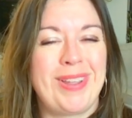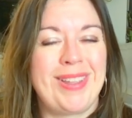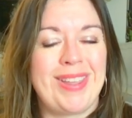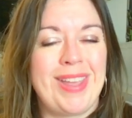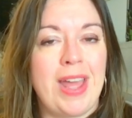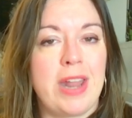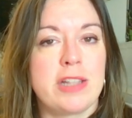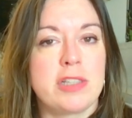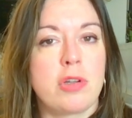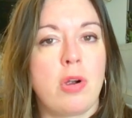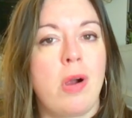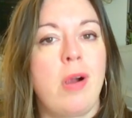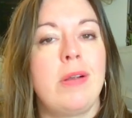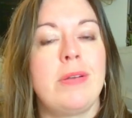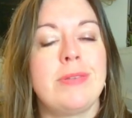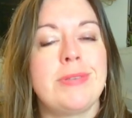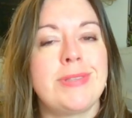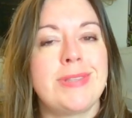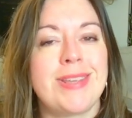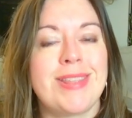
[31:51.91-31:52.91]
Again, it's
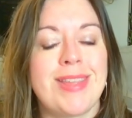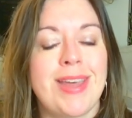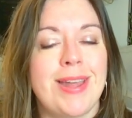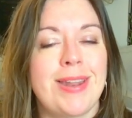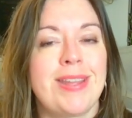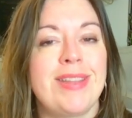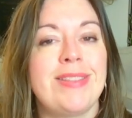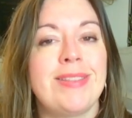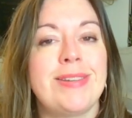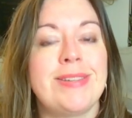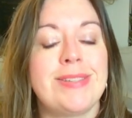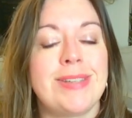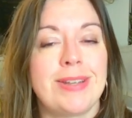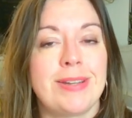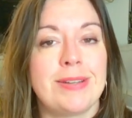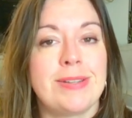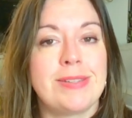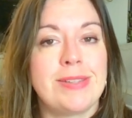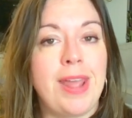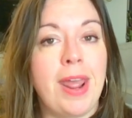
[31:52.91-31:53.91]
hard to see that in the
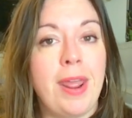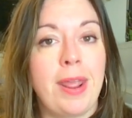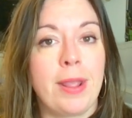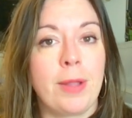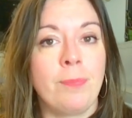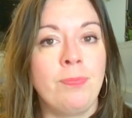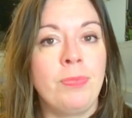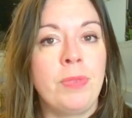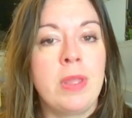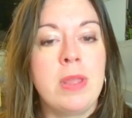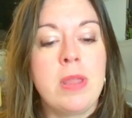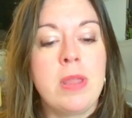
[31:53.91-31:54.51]
day-to-day.